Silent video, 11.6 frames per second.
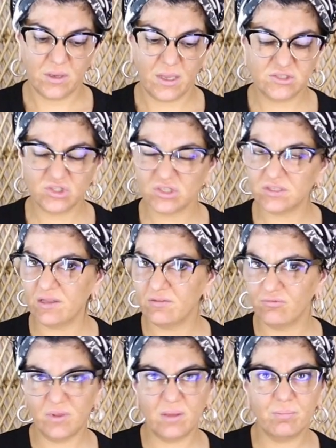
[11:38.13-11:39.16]
It's just, it's
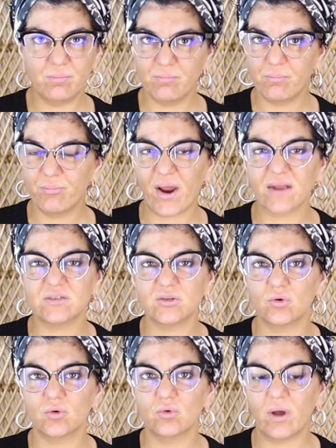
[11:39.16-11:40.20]
really
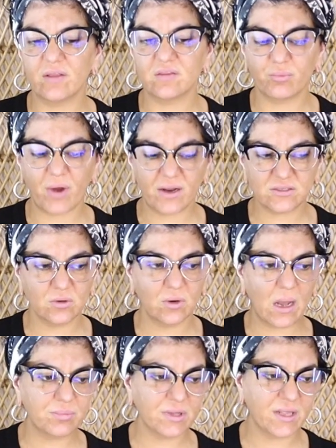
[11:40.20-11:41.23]
practical. It's a practical
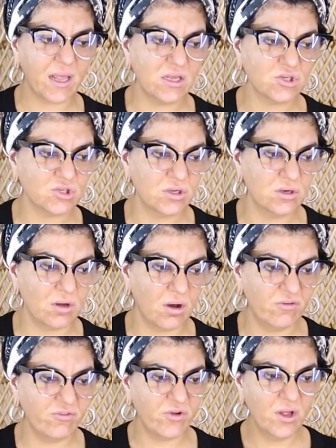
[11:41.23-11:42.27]
application
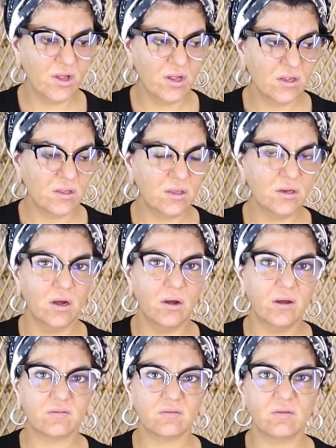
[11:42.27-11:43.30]
of, you know,